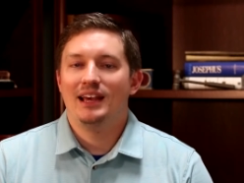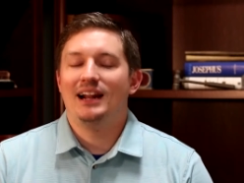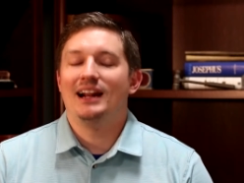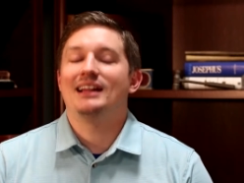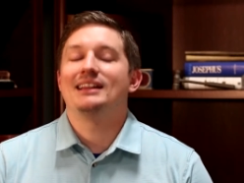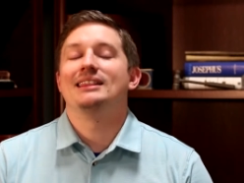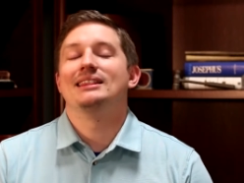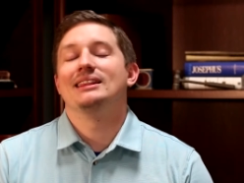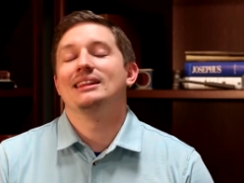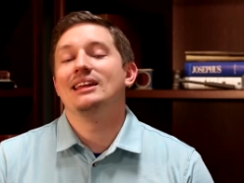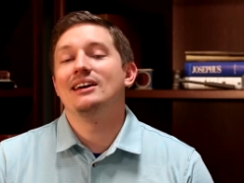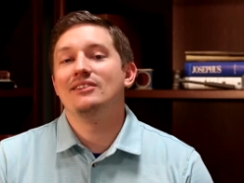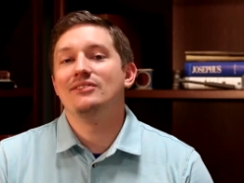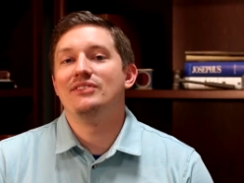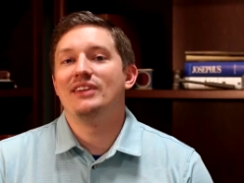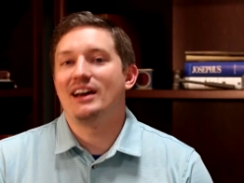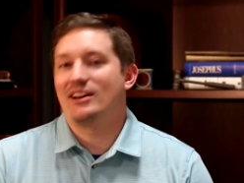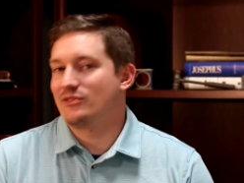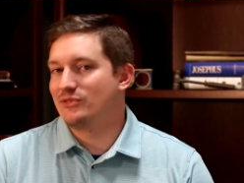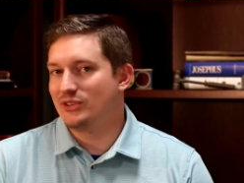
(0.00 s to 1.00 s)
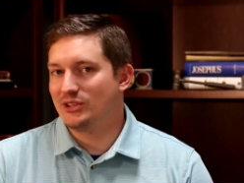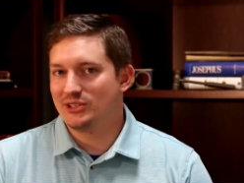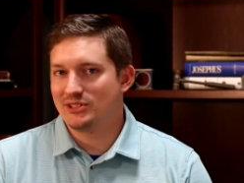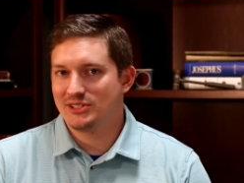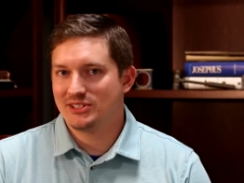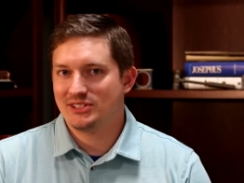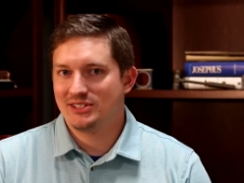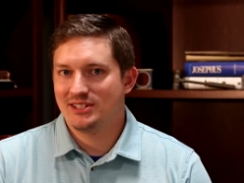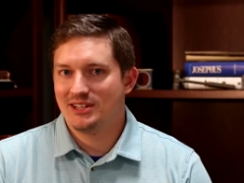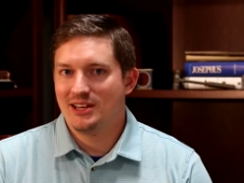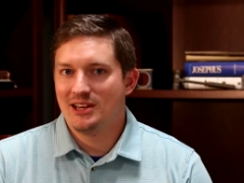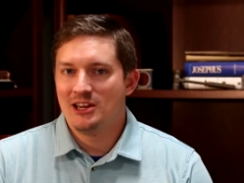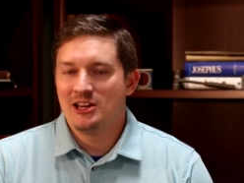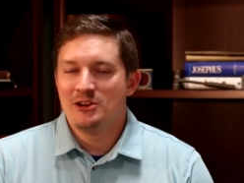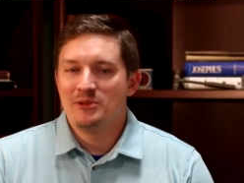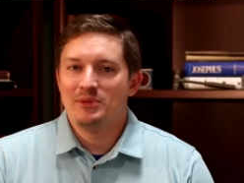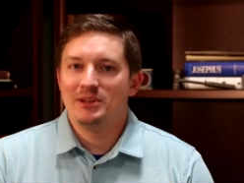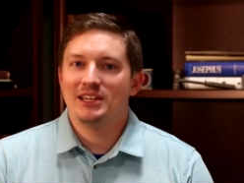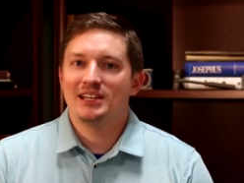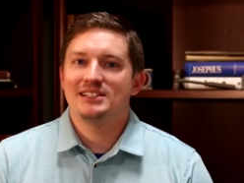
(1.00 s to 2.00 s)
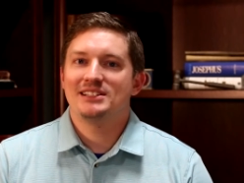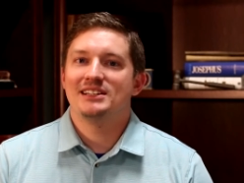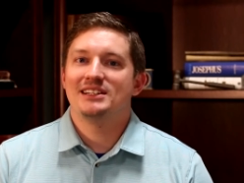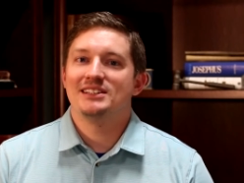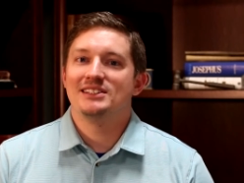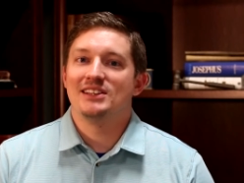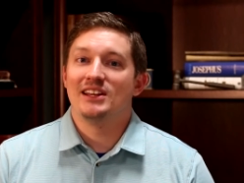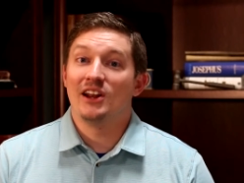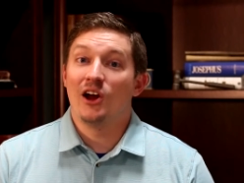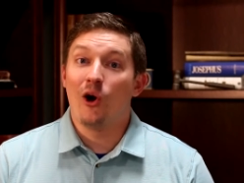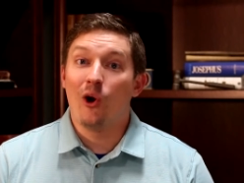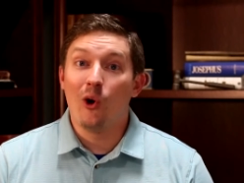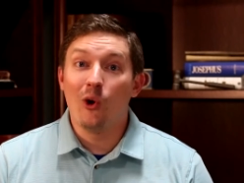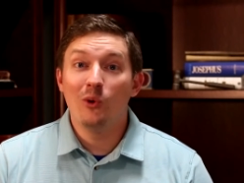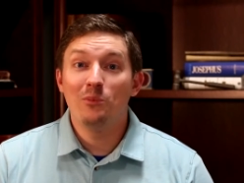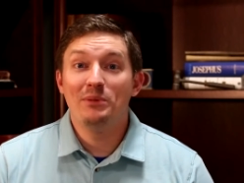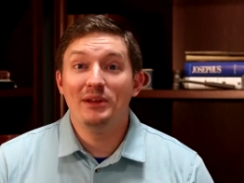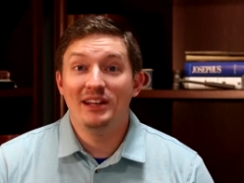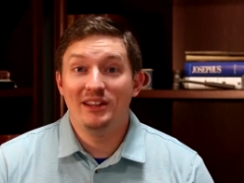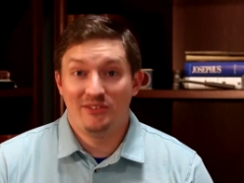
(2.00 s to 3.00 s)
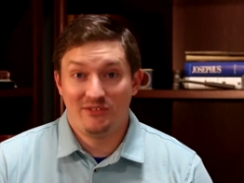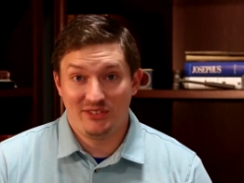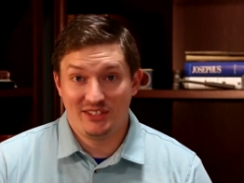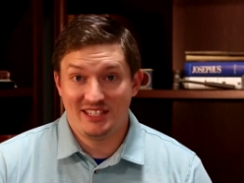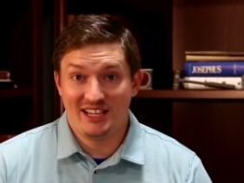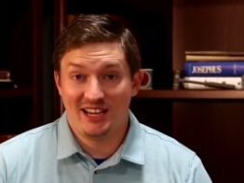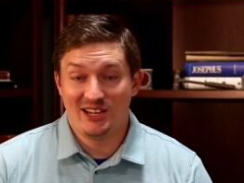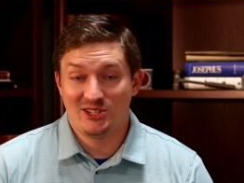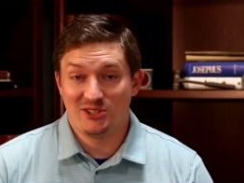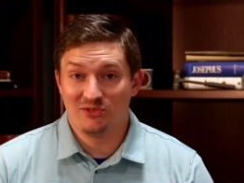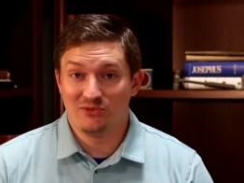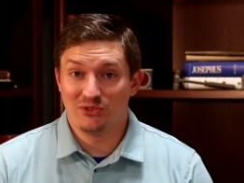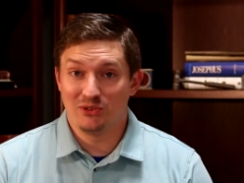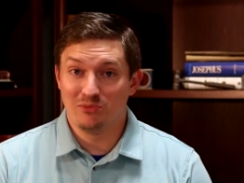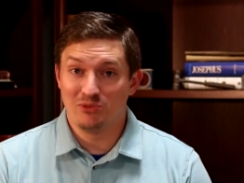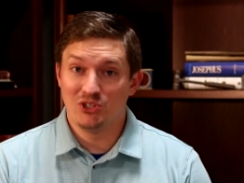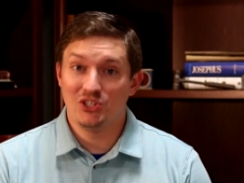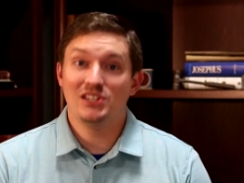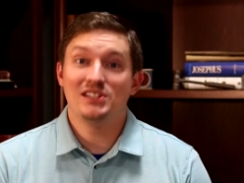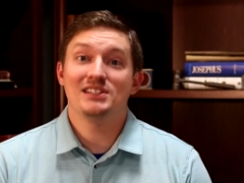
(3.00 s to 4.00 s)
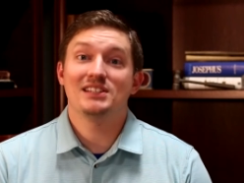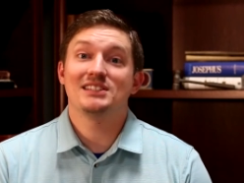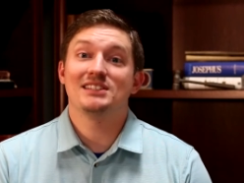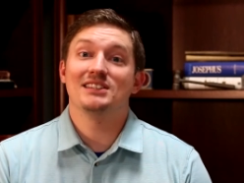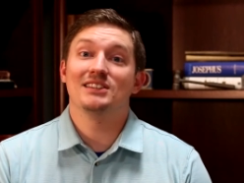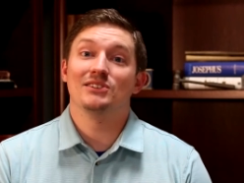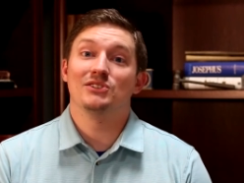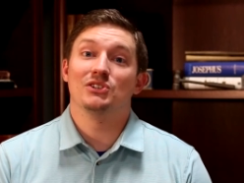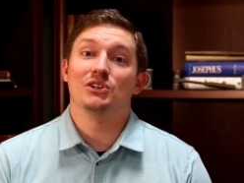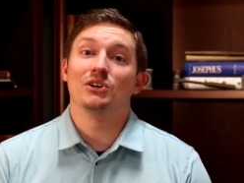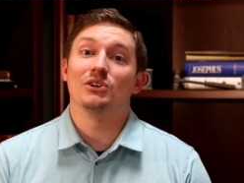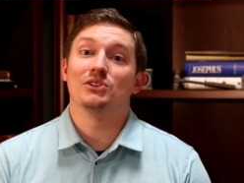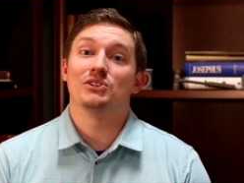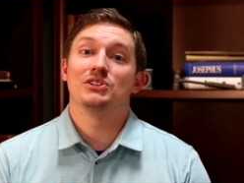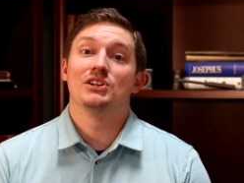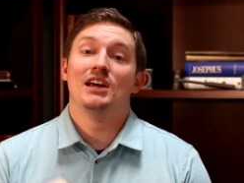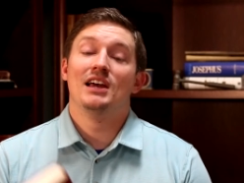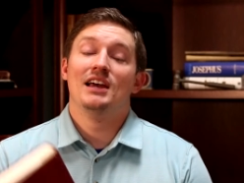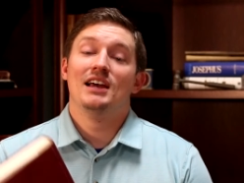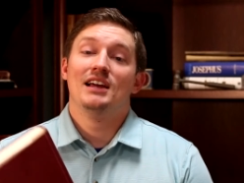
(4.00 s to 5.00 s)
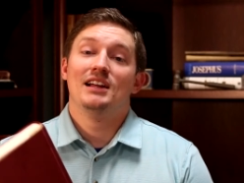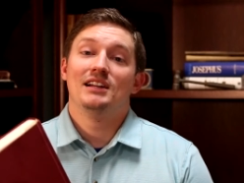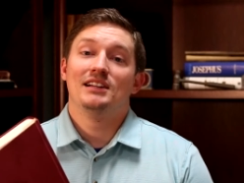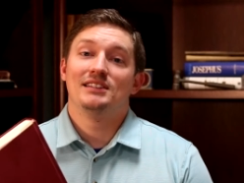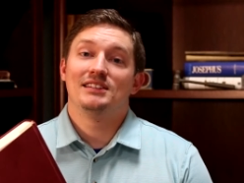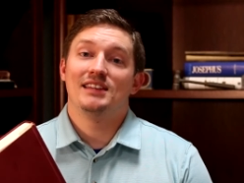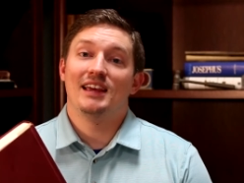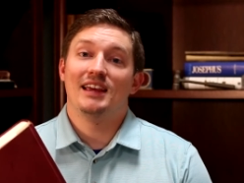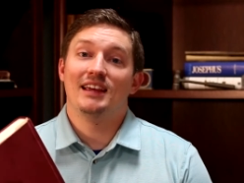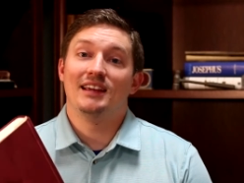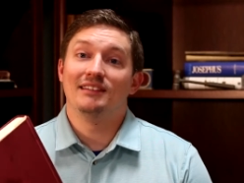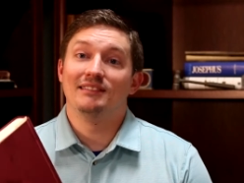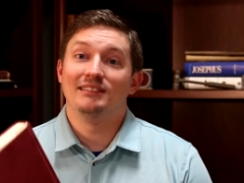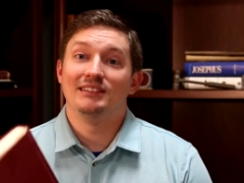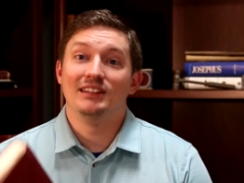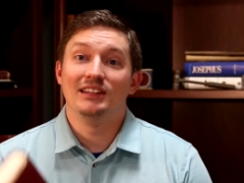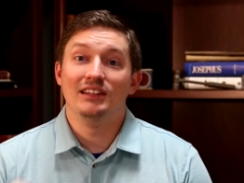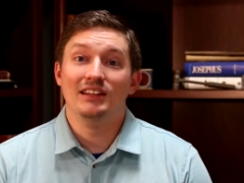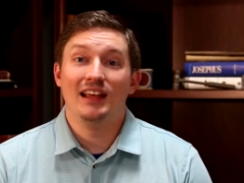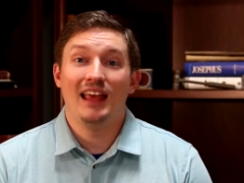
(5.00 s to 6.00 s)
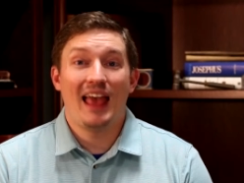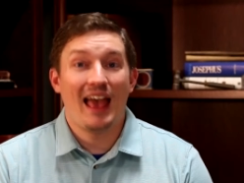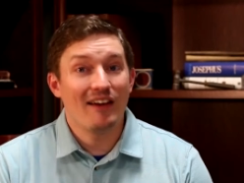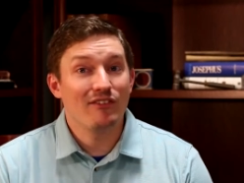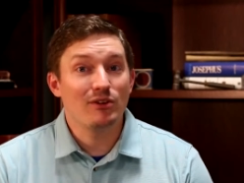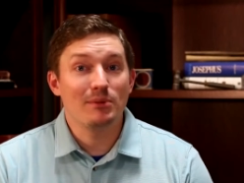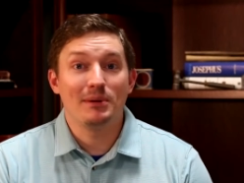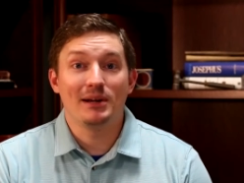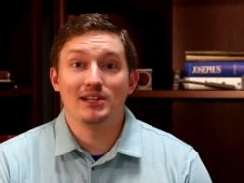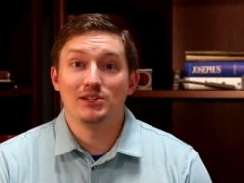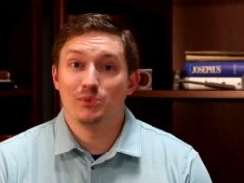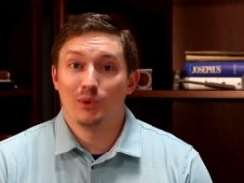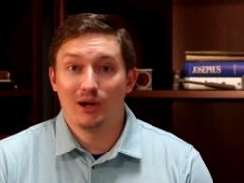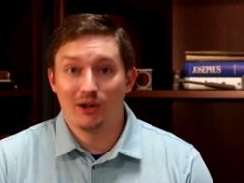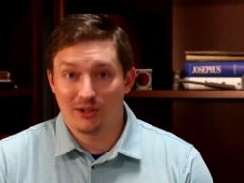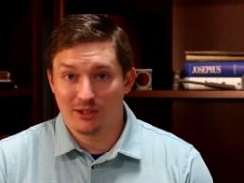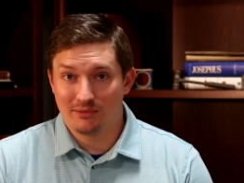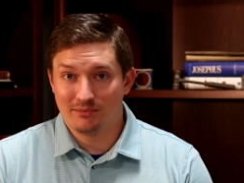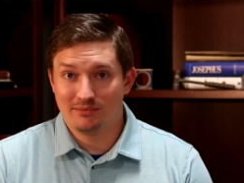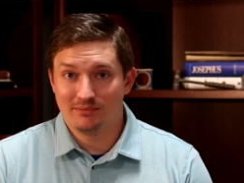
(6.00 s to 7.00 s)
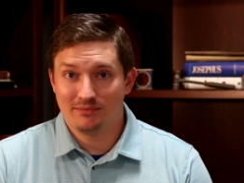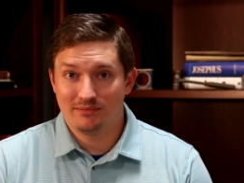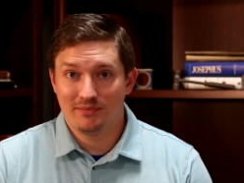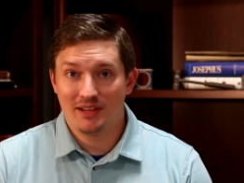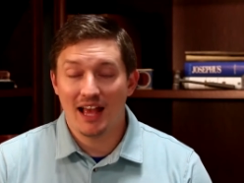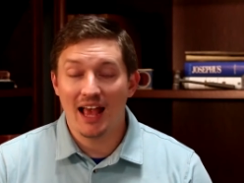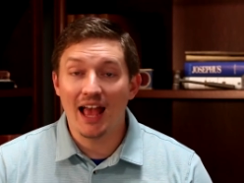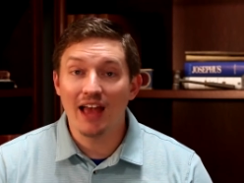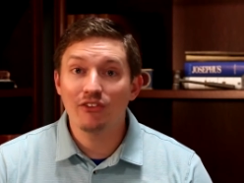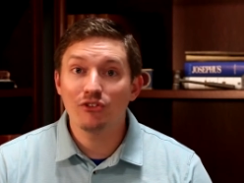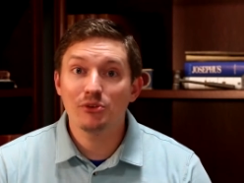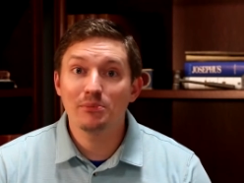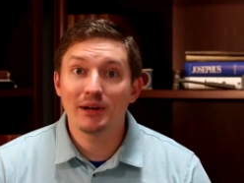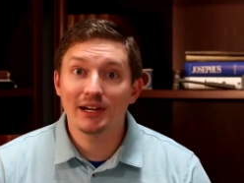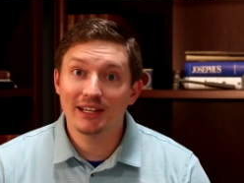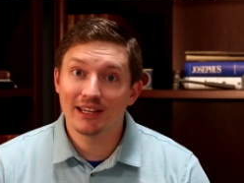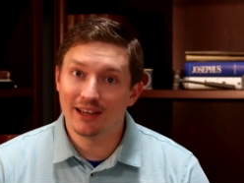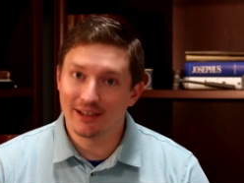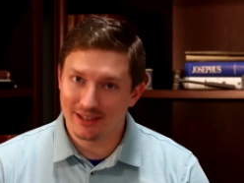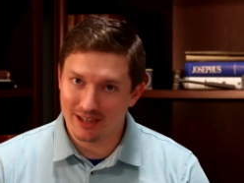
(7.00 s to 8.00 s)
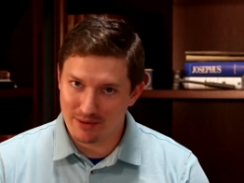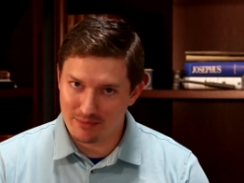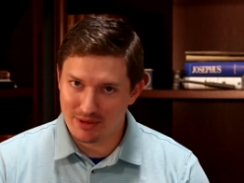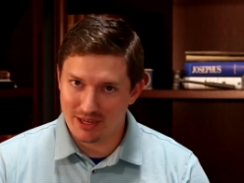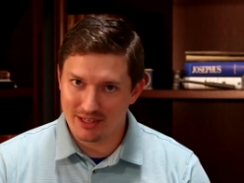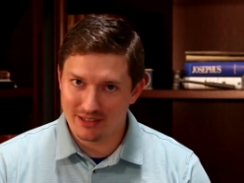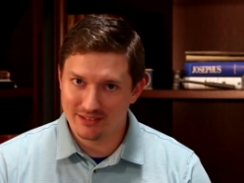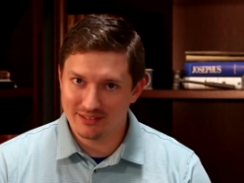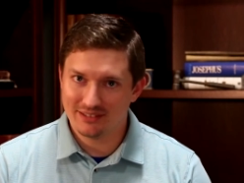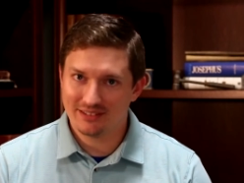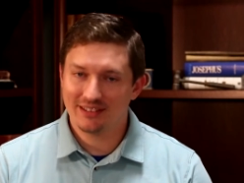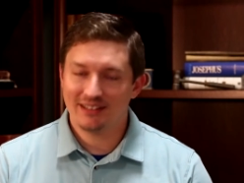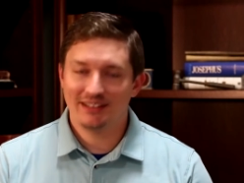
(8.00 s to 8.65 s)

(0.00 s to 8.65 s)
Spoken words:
And I love that verse because it is an open invitation from Jesus in the church saying, everybody's welcome. Everybody can come in.